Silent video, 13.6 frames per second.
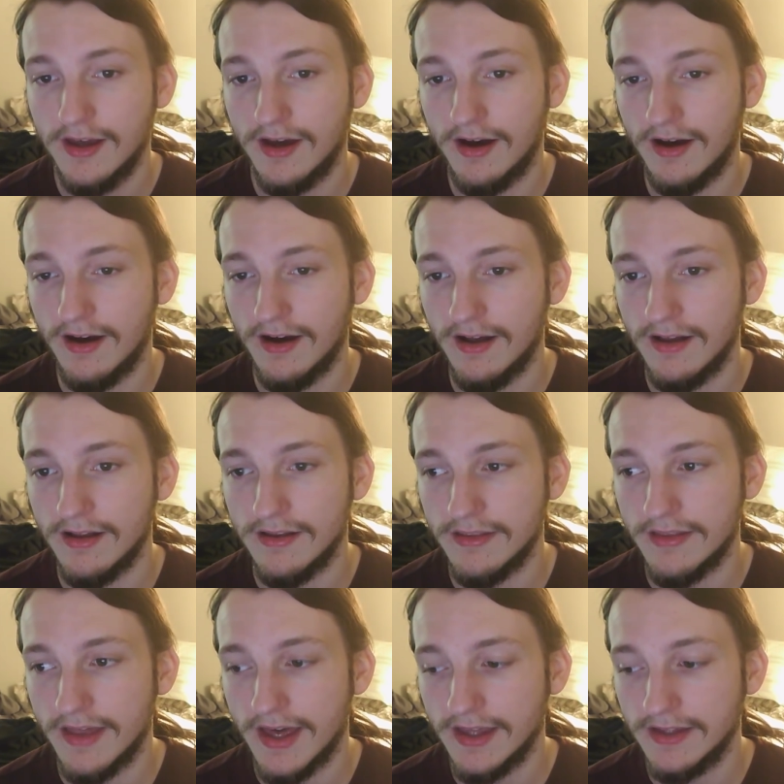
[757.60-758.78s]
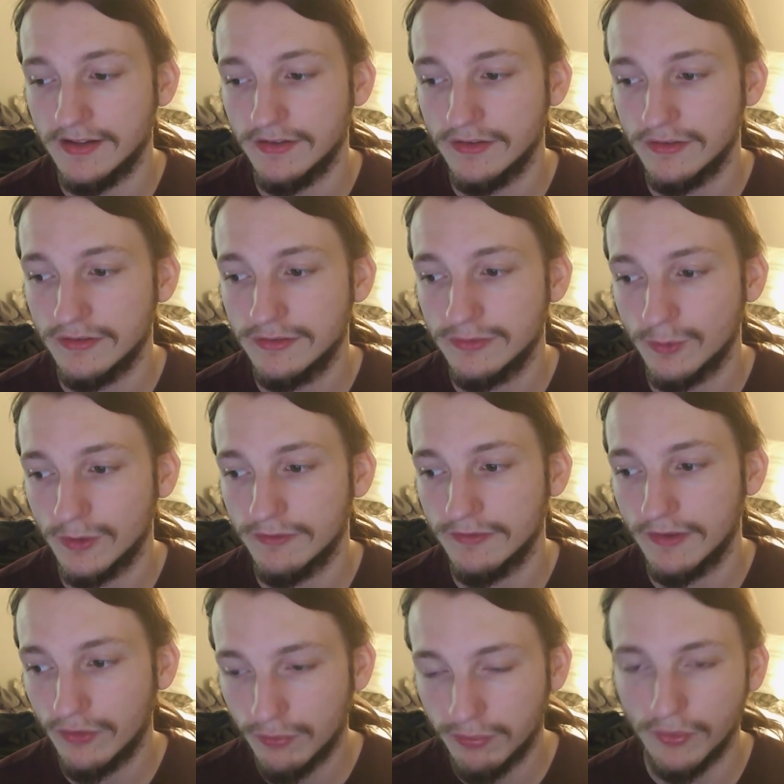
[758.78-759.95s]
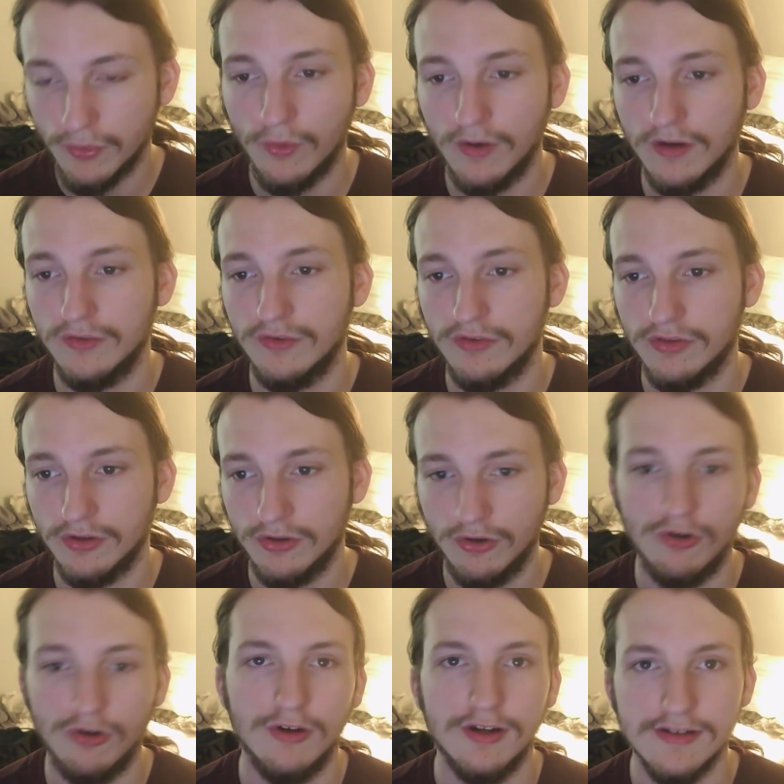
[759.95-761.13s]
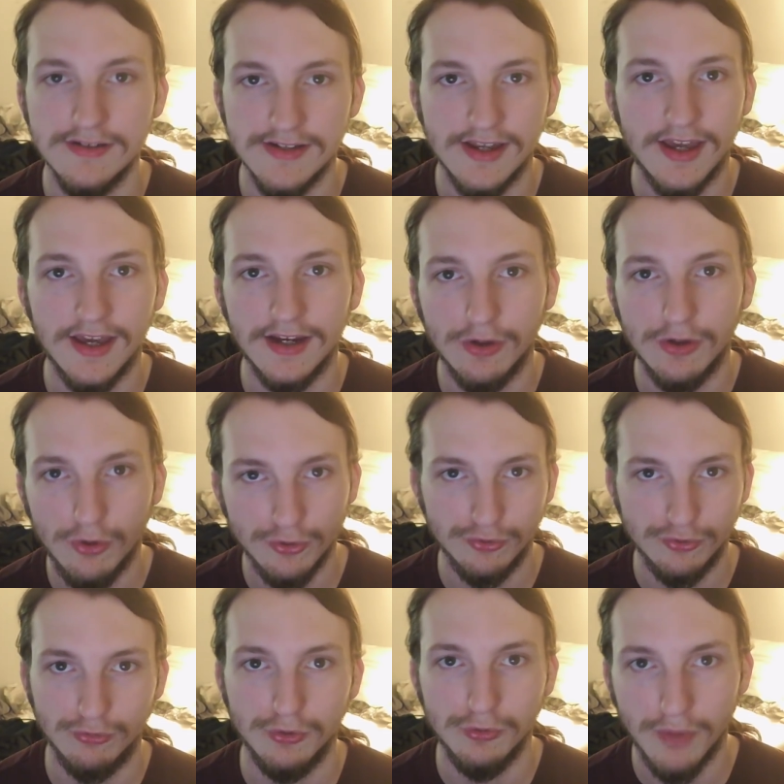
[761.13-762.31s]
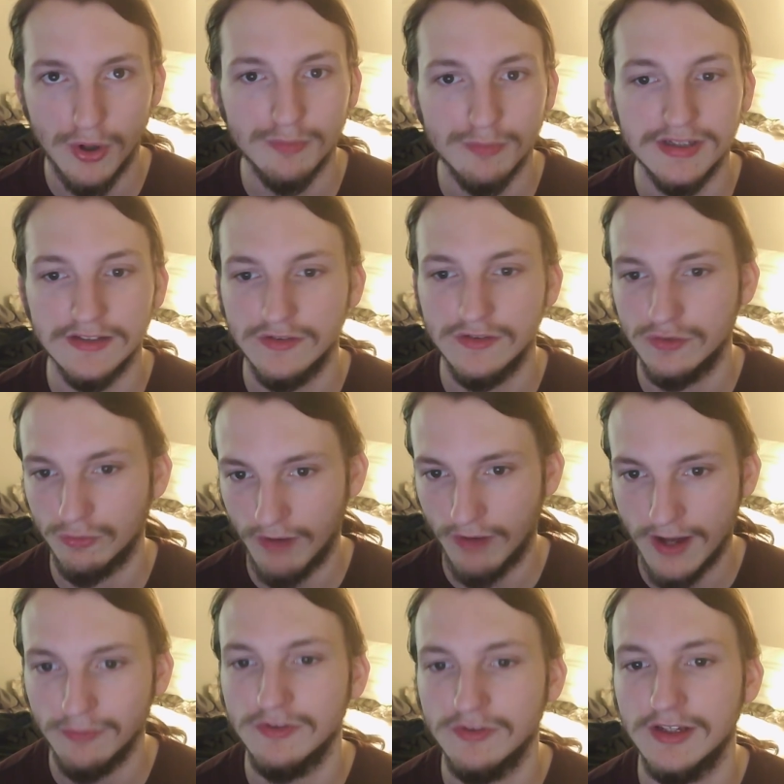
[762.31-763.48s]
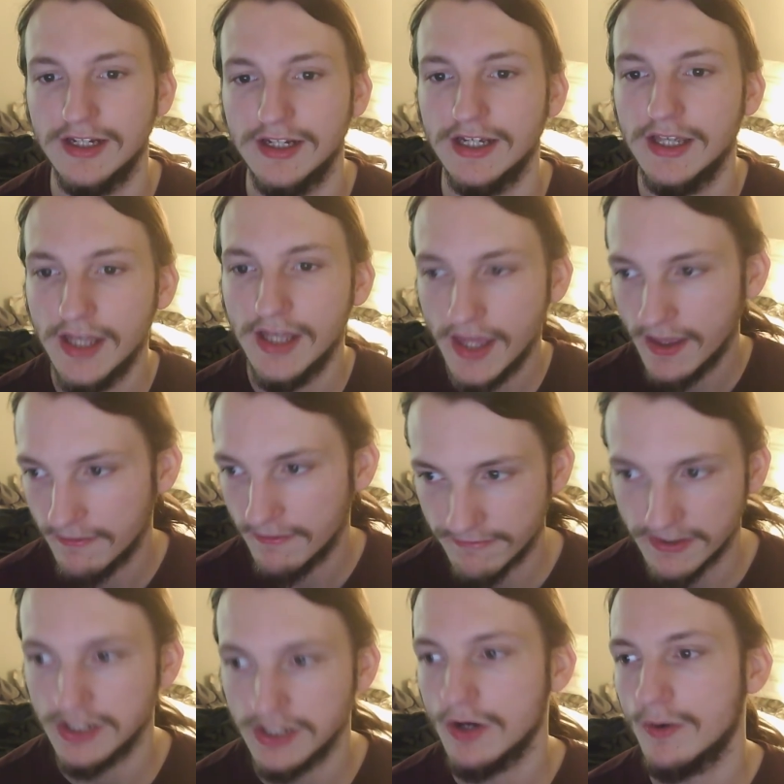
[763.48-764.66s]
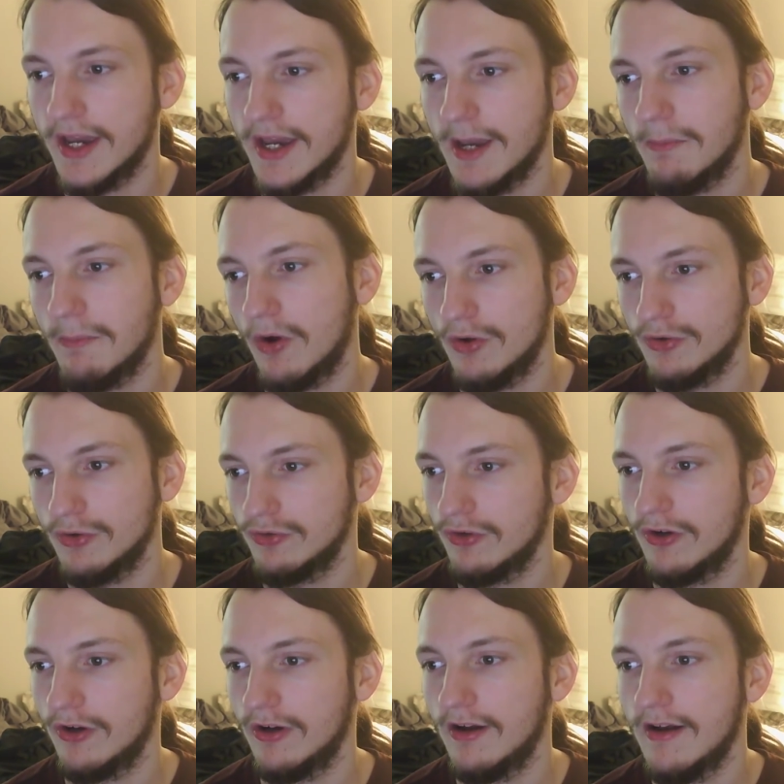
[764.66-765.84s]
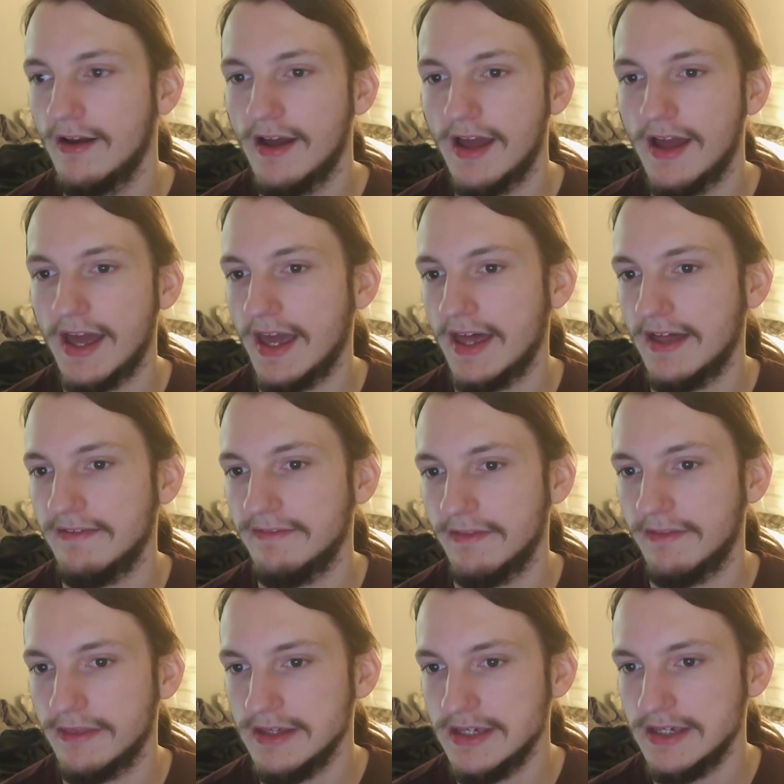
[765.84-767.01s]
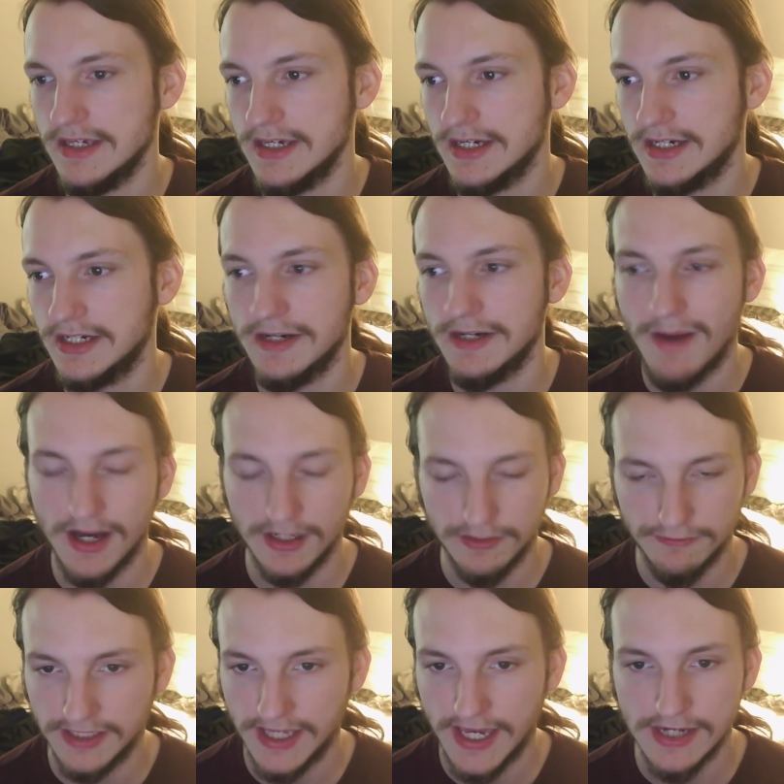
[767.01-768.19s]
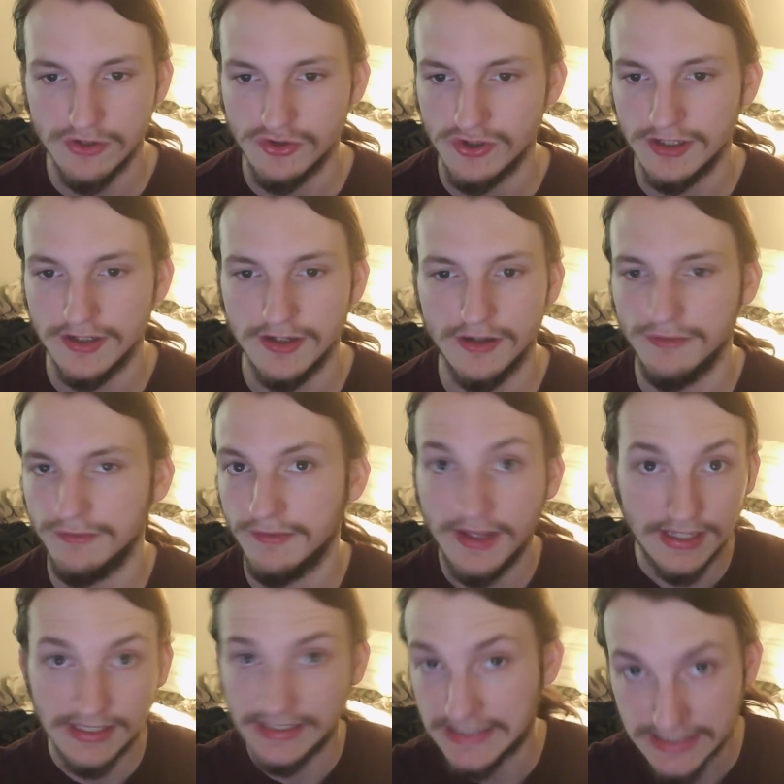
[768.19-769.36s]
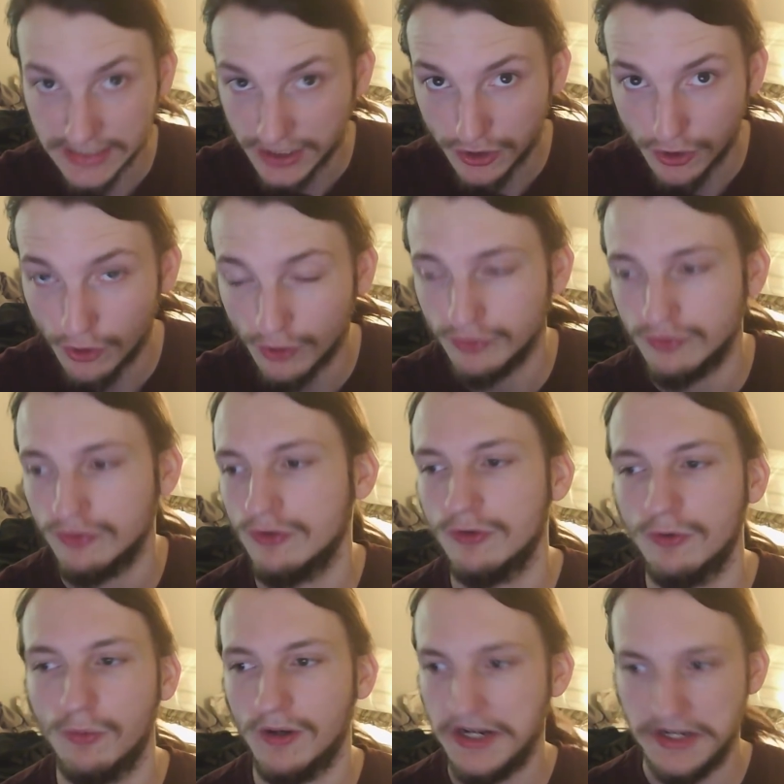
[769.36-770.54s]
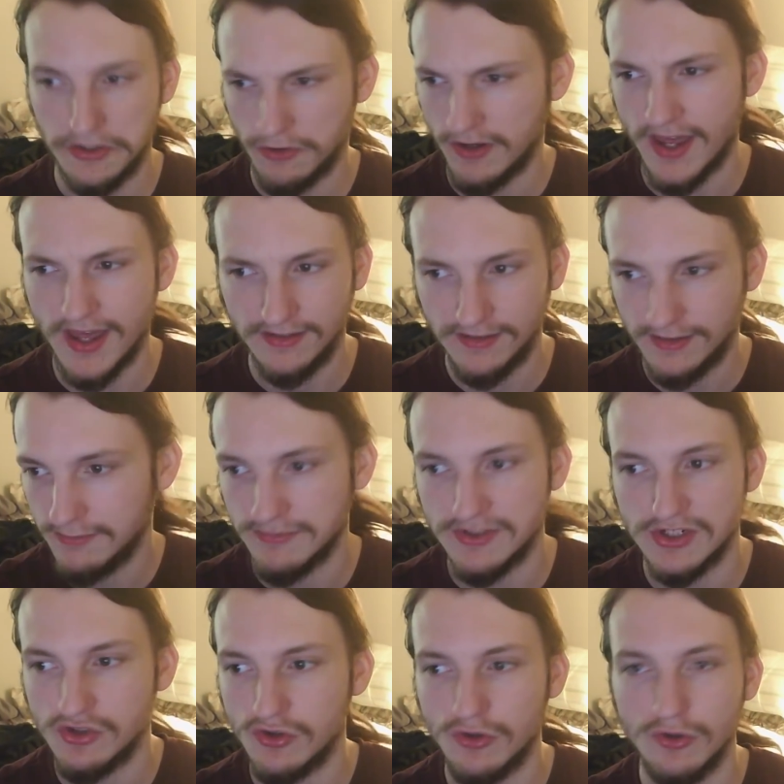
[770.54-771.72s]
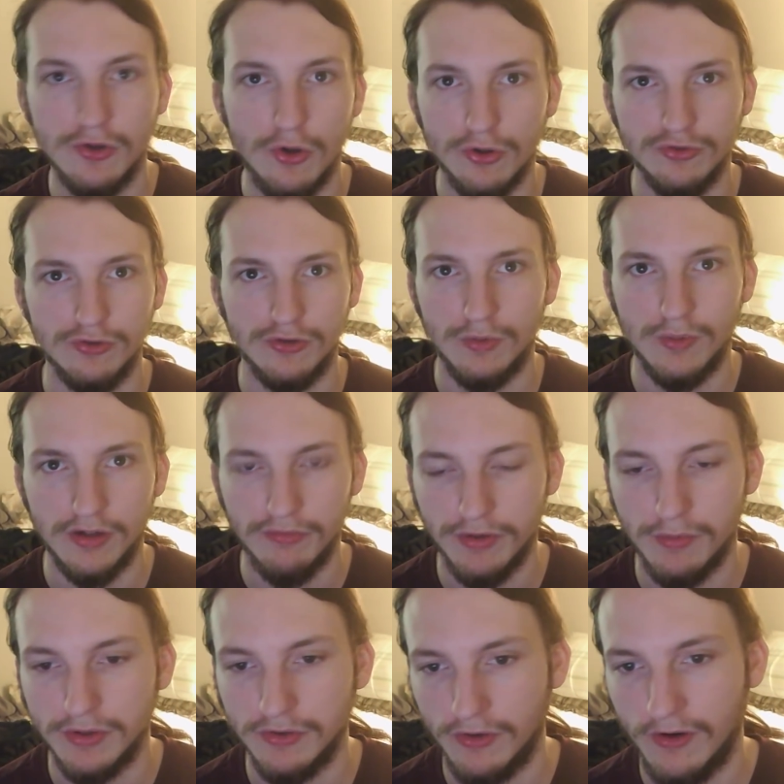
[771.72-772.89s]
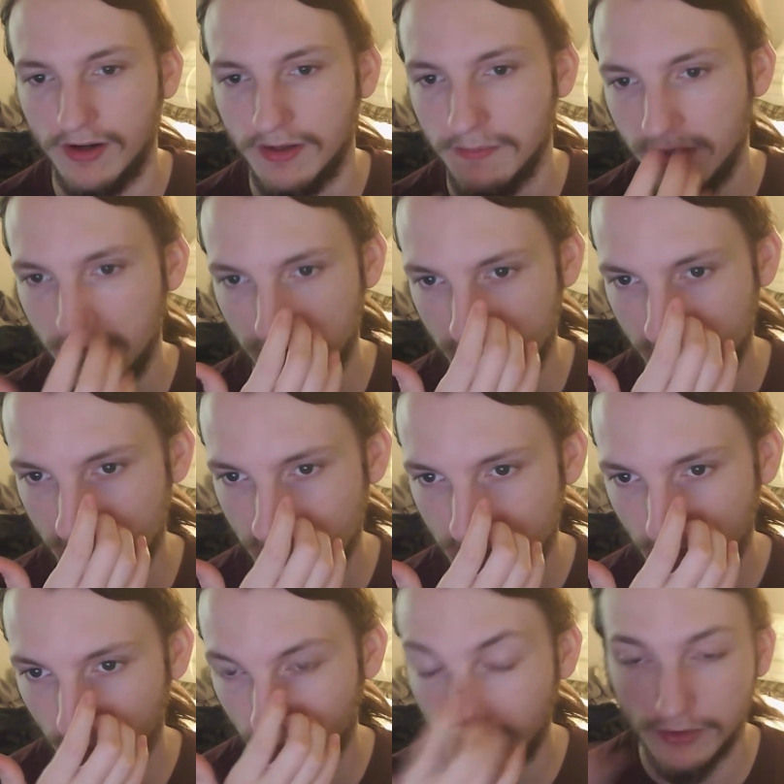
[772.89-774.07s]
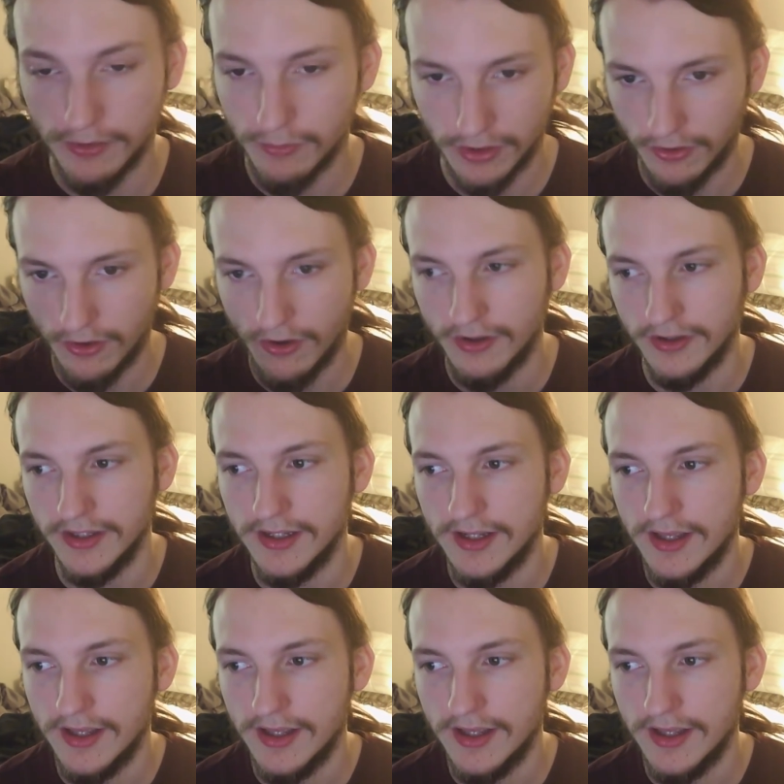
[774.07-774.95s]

that sort of explores the current day cultural moment surrounding video game culture and the commodification of geek culture or internet, digital culture, whatever you want to talk about it, whatever you want to call it,